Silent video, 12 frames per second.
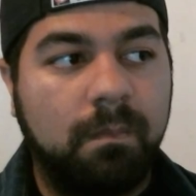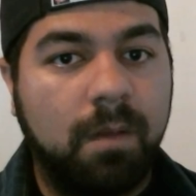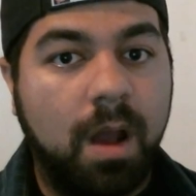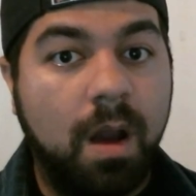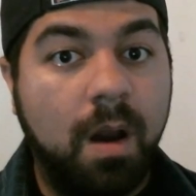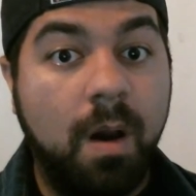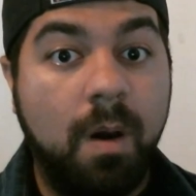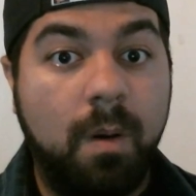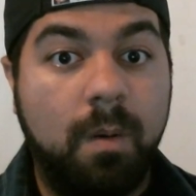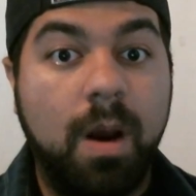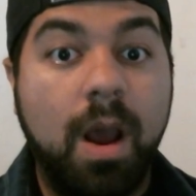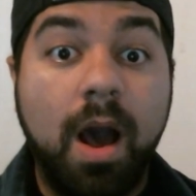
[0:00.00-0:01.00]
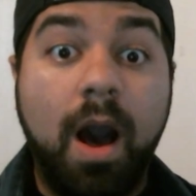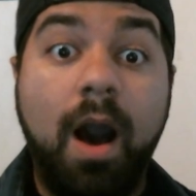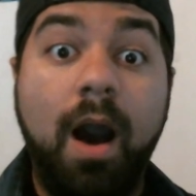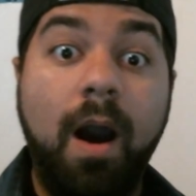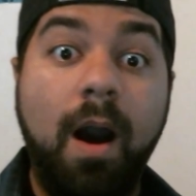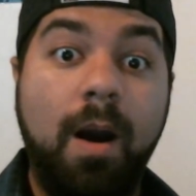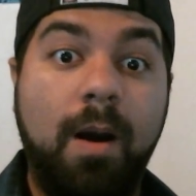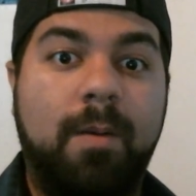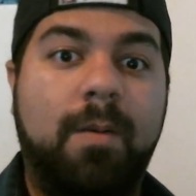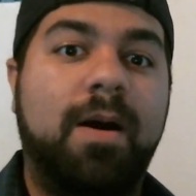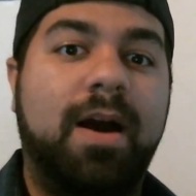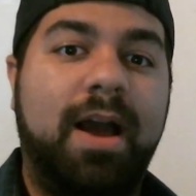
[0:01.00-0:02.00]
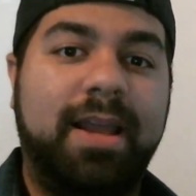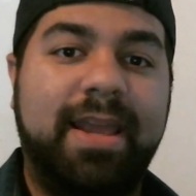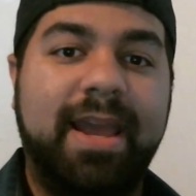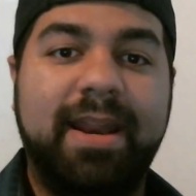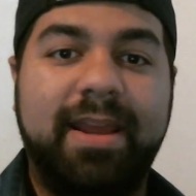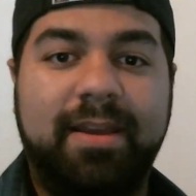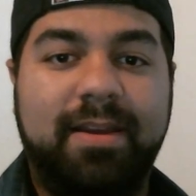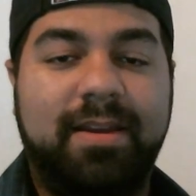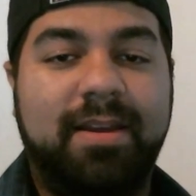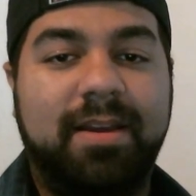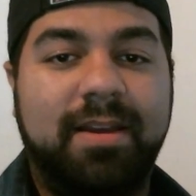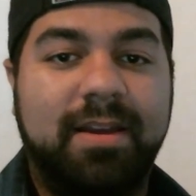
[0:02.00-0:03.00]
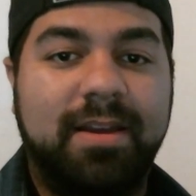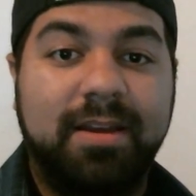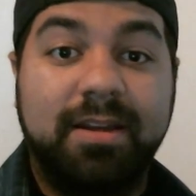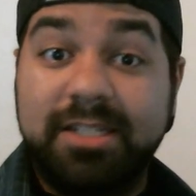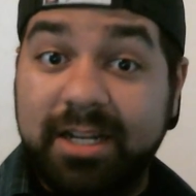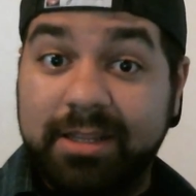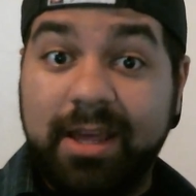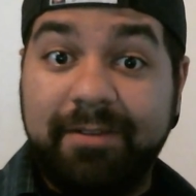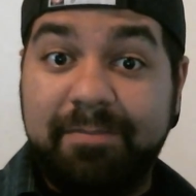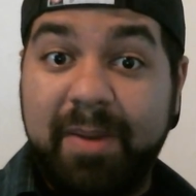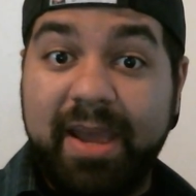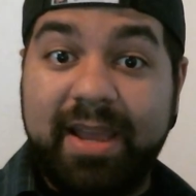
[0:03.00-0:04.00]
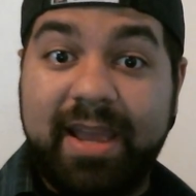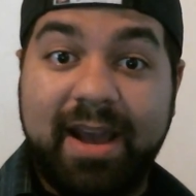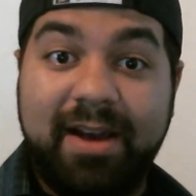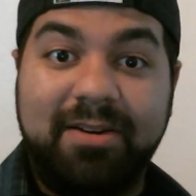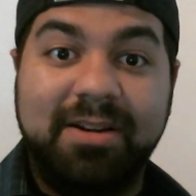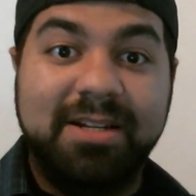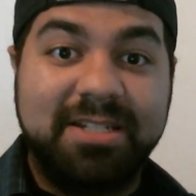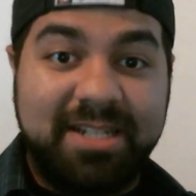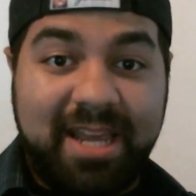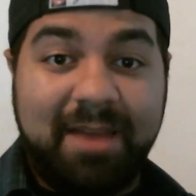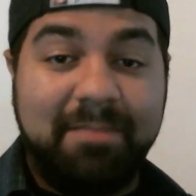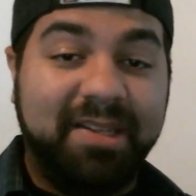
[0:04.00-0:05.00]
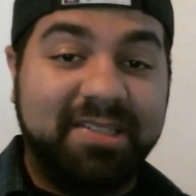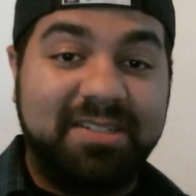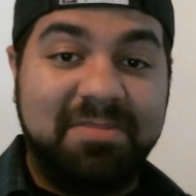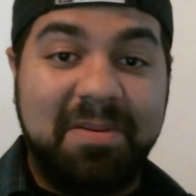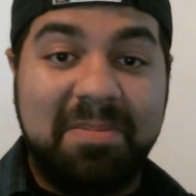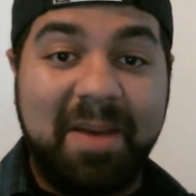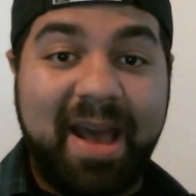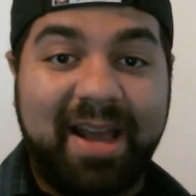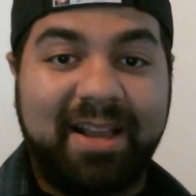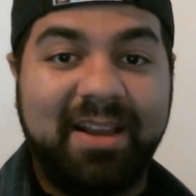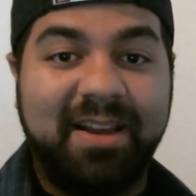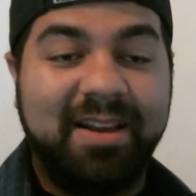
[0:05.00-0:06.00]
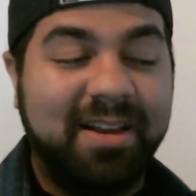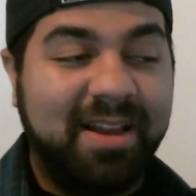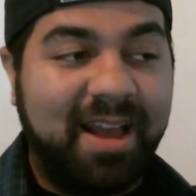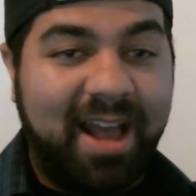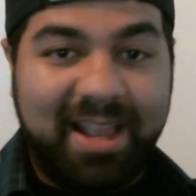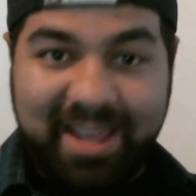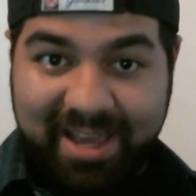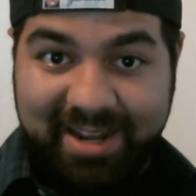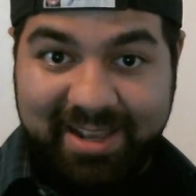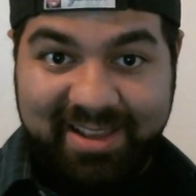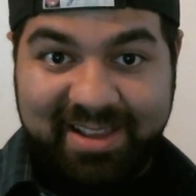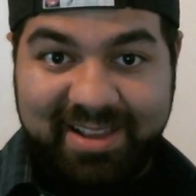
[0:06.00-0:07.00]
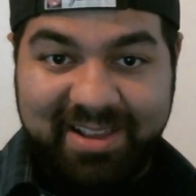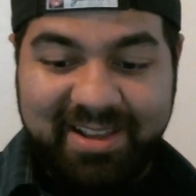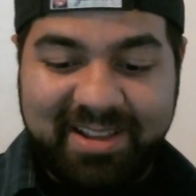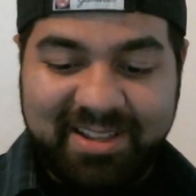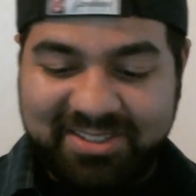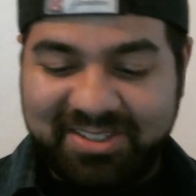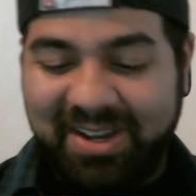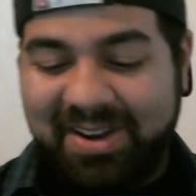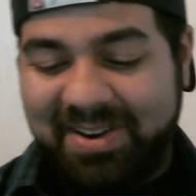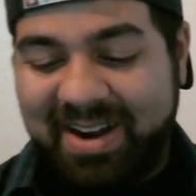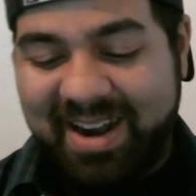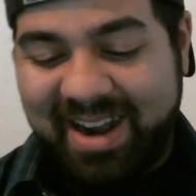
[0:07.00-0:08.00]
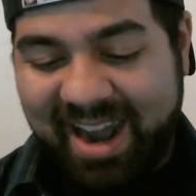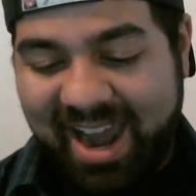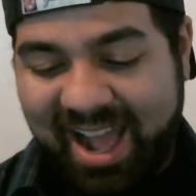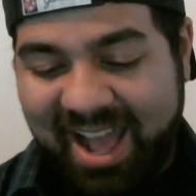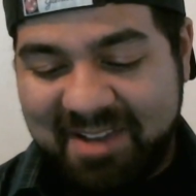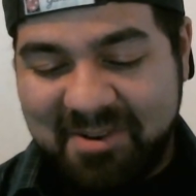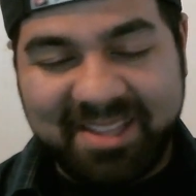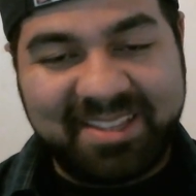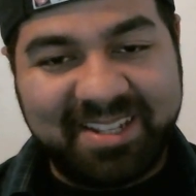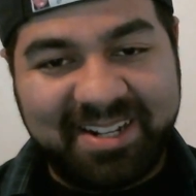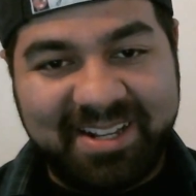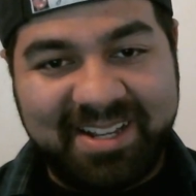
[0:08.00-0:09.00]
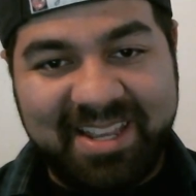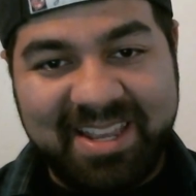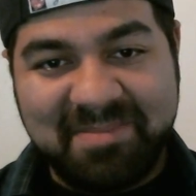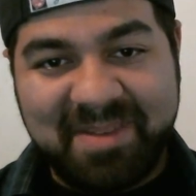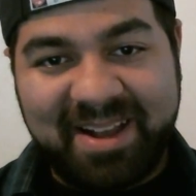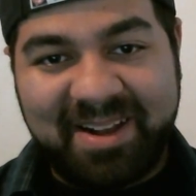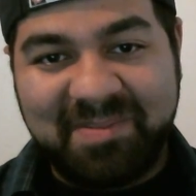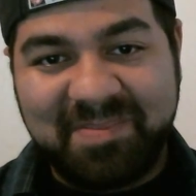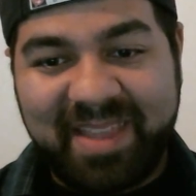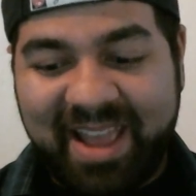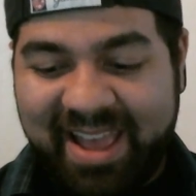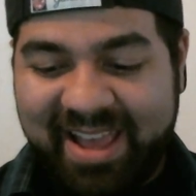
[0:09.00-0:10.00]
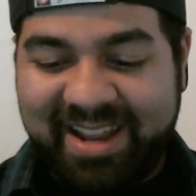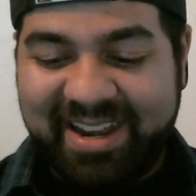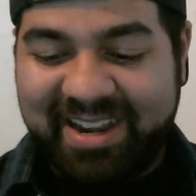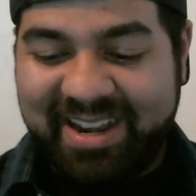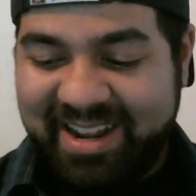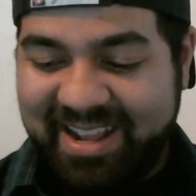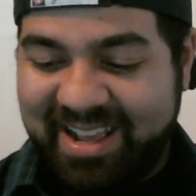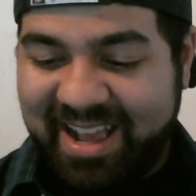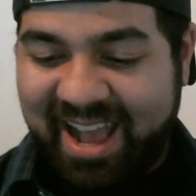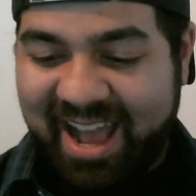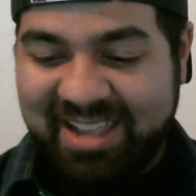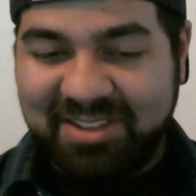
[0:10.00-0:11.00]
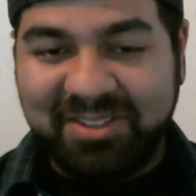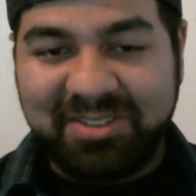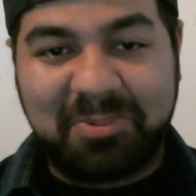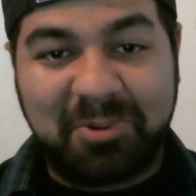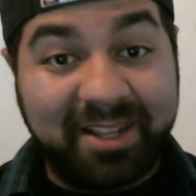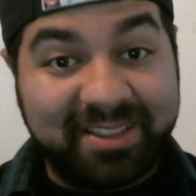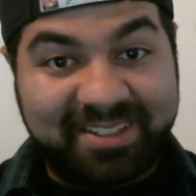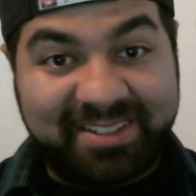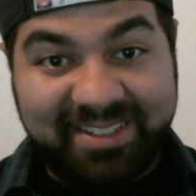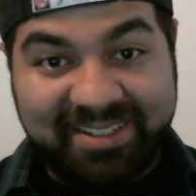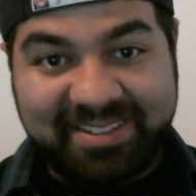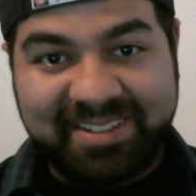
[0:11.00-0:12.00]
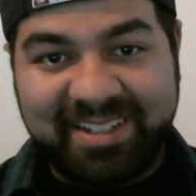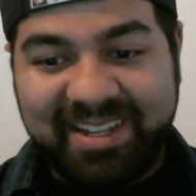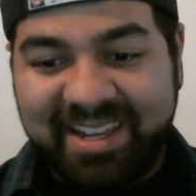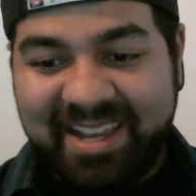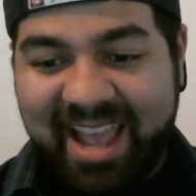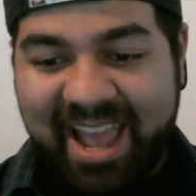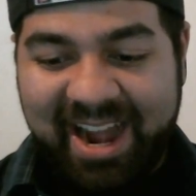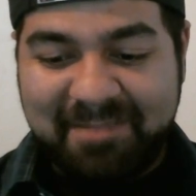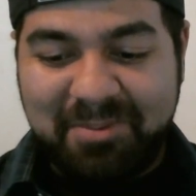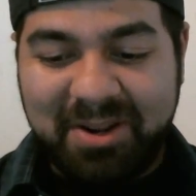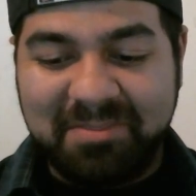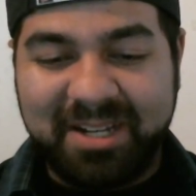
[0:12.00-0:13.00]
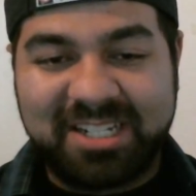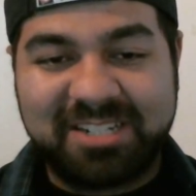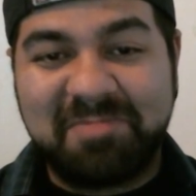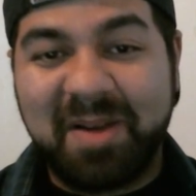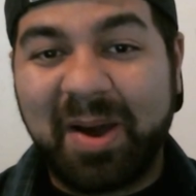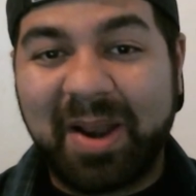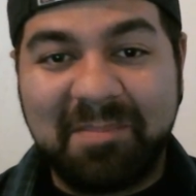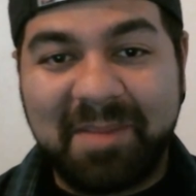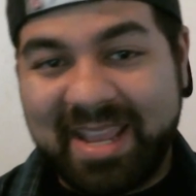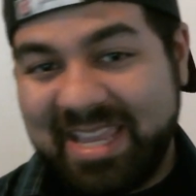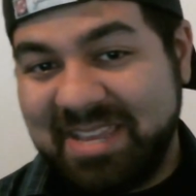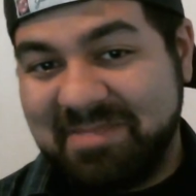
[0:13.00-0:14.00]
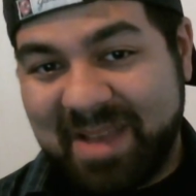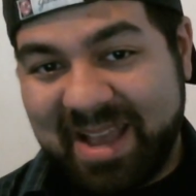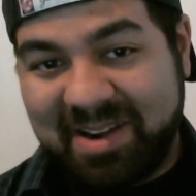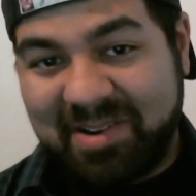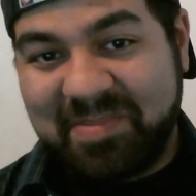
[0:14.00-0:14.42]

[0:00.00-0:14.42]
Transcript: oh, I get it. She doesn't have a pay account. She can't message me back. I get it. So I went into the email, and I used parentheses, and I pretty much spelled out my email